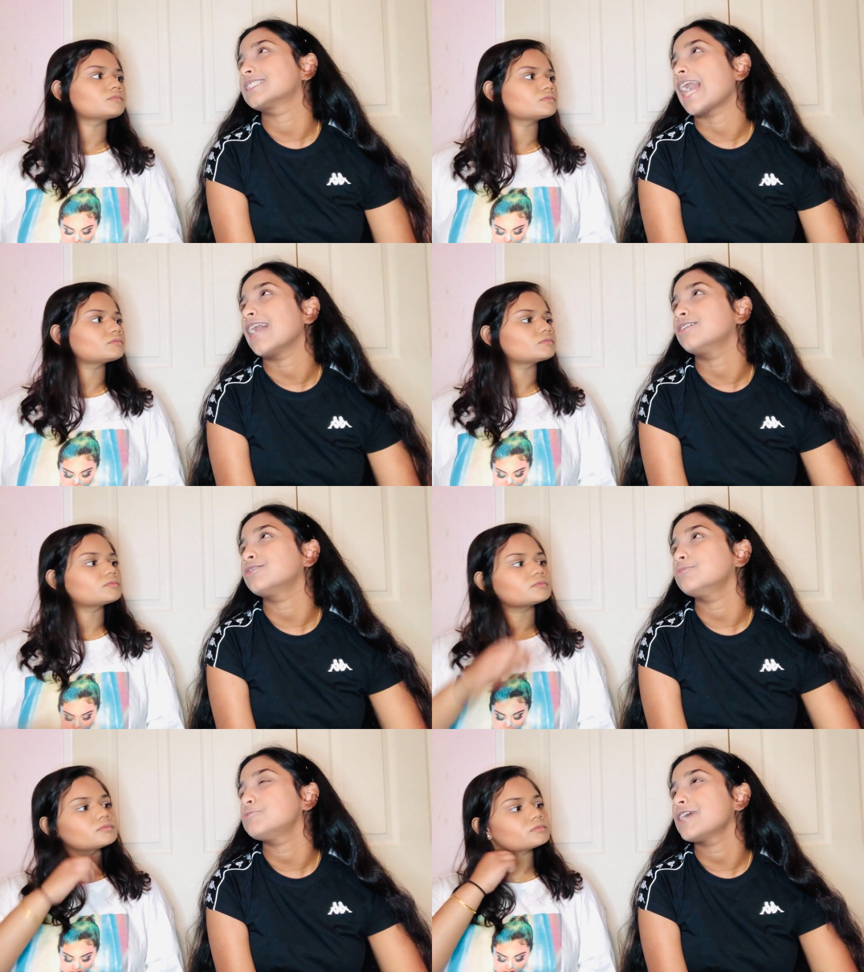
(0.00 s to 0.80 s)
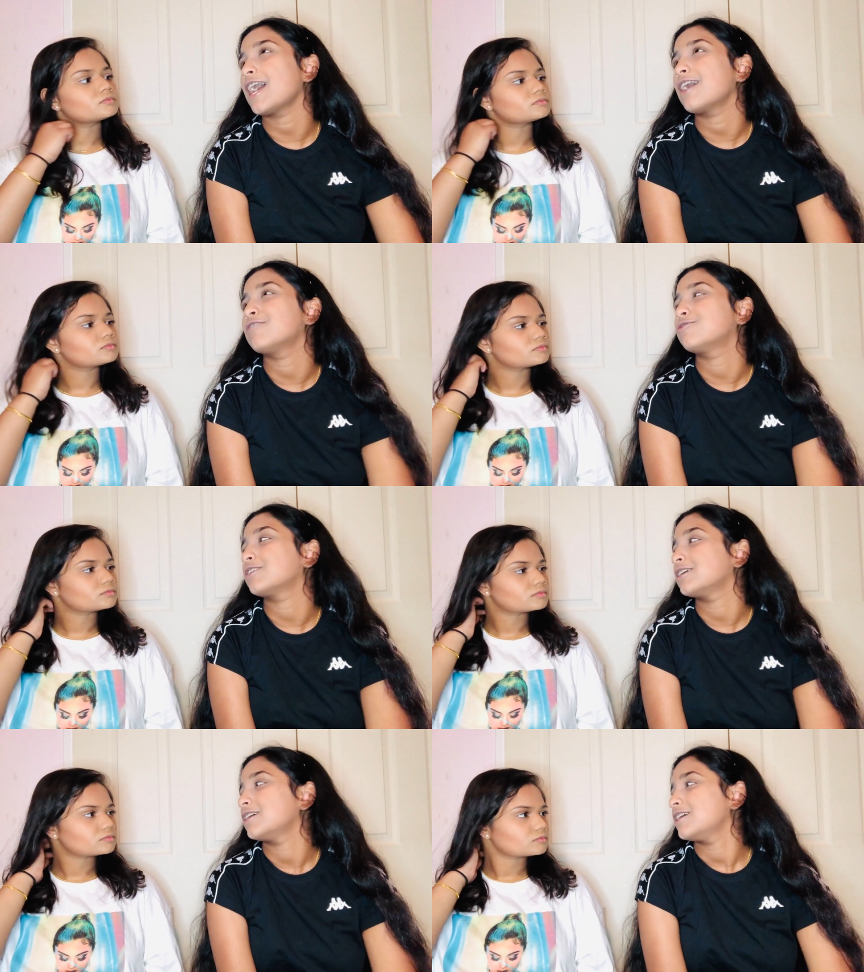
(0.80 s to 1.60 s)
Speaker 1: Style group chat of
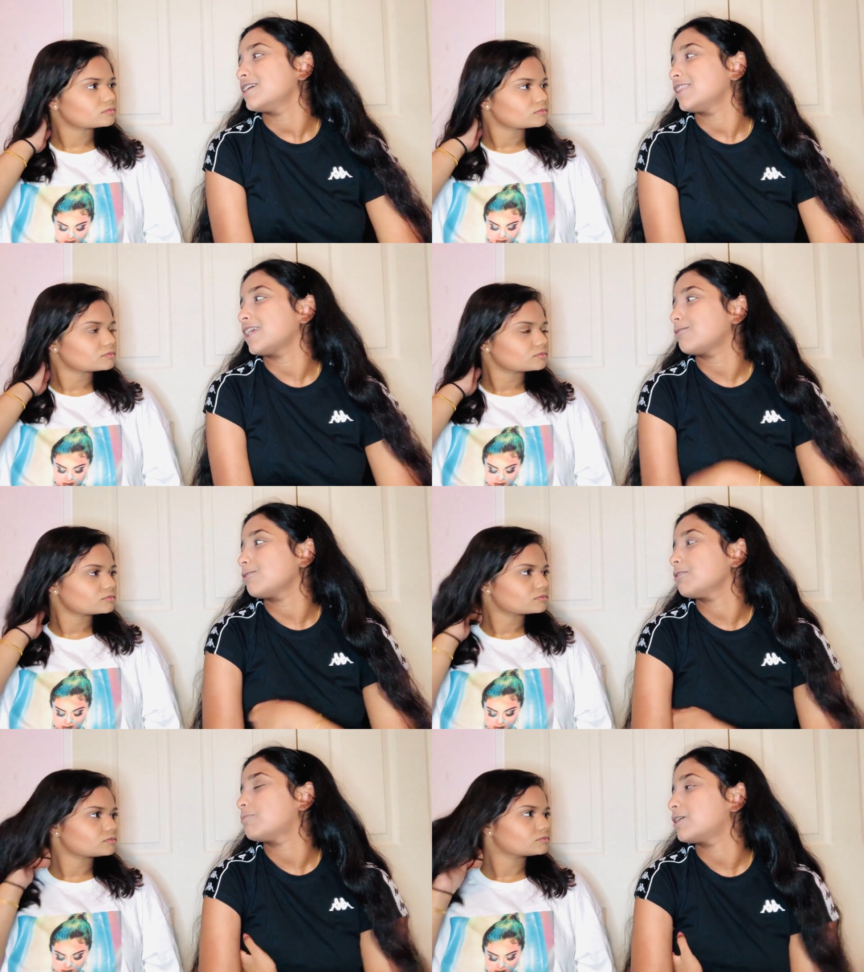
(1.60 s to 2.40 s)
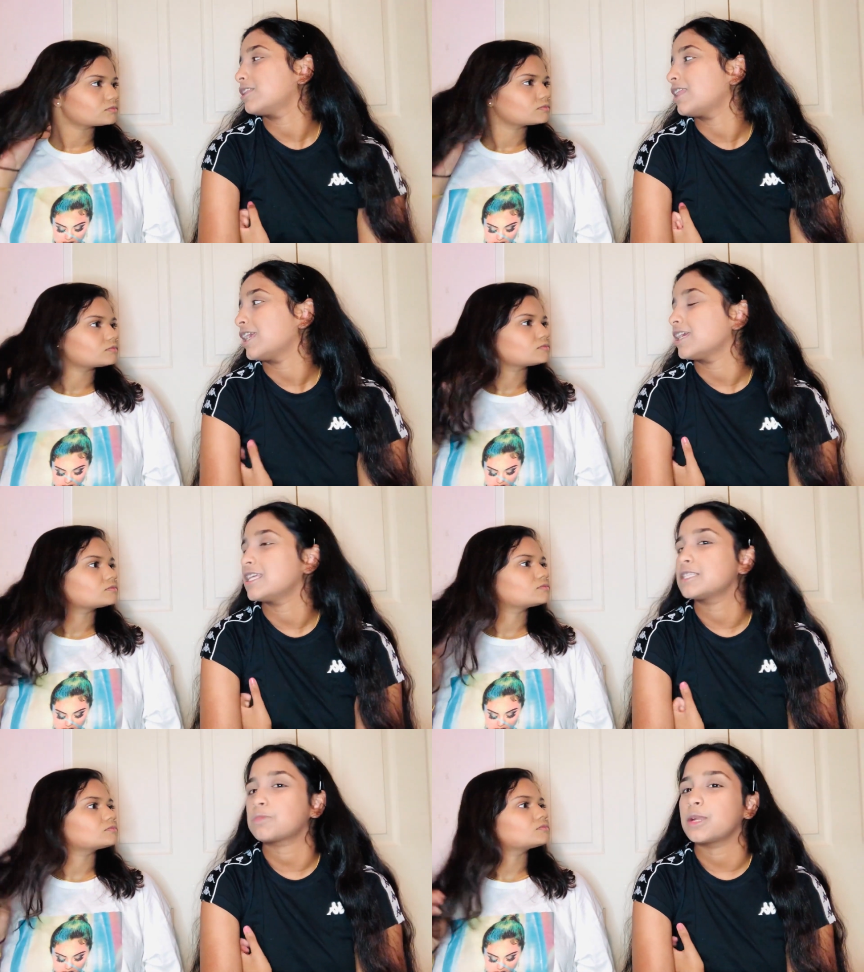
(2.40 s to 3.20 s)
where like where we put
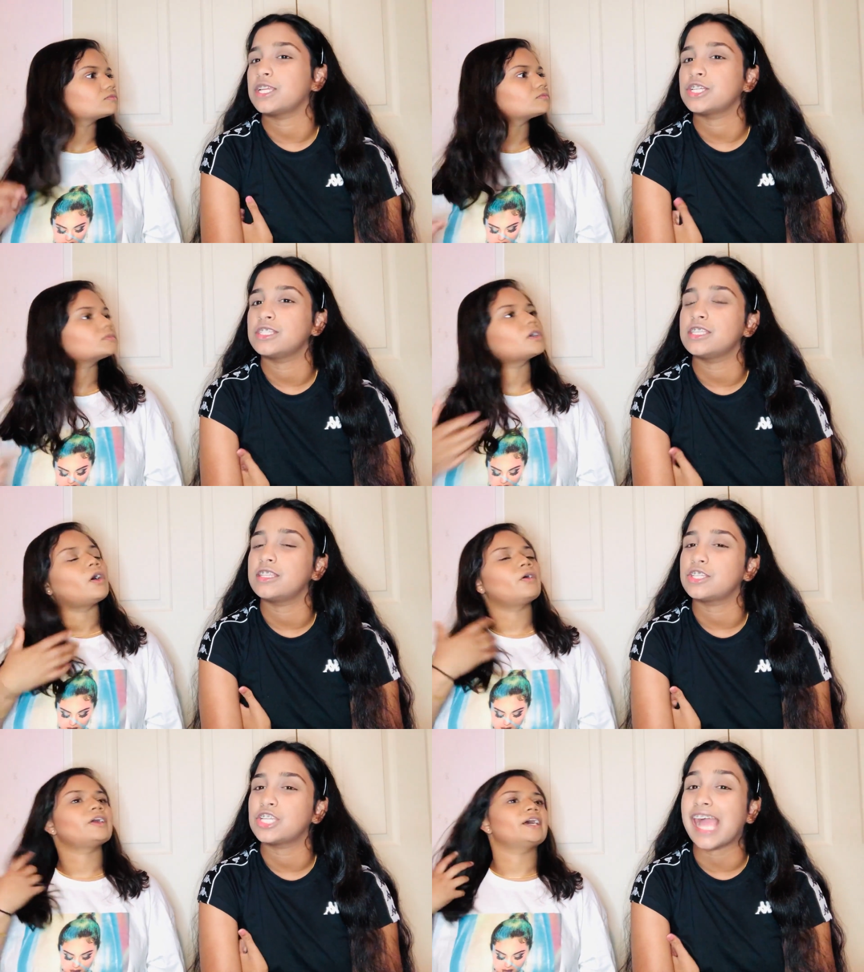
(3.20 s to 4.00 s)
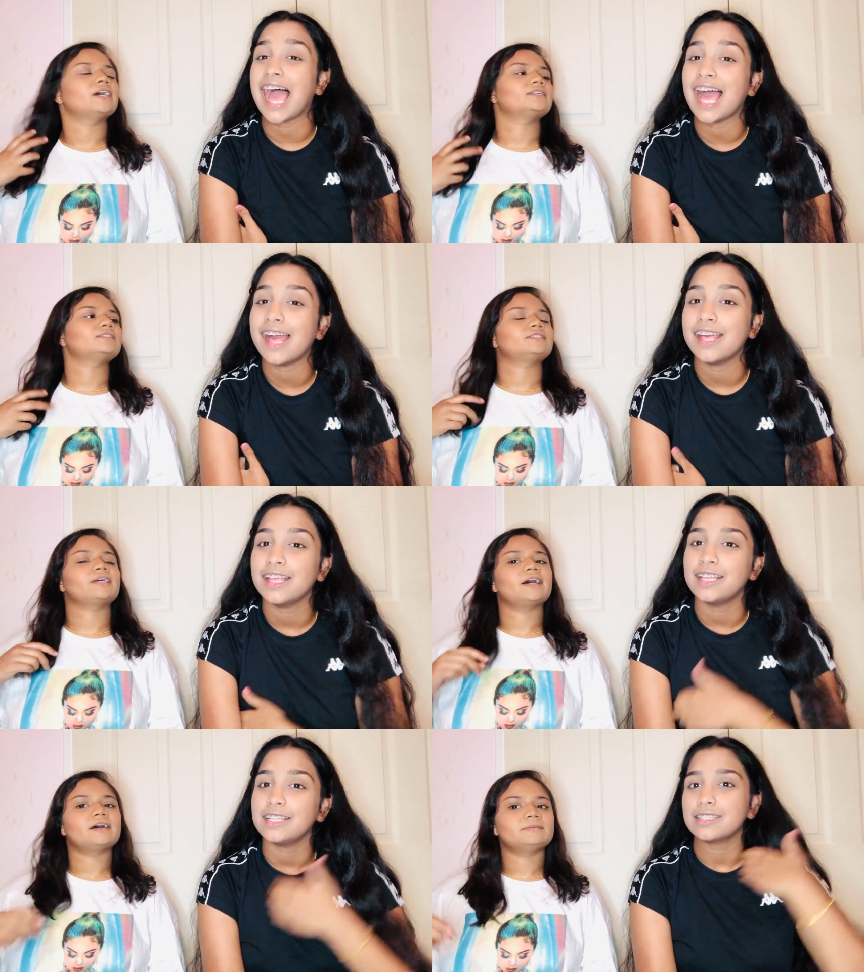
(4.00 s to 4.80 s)
like inspirations in oh, the chat. yes,
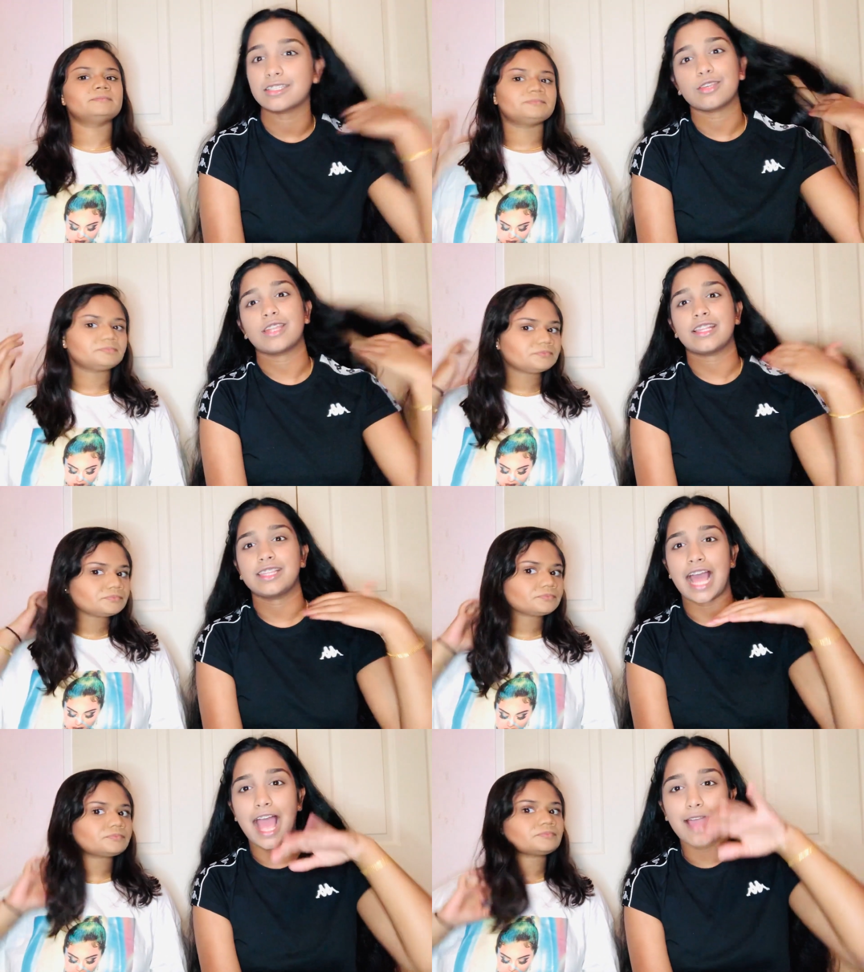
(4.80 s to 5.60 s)
yeah. So like that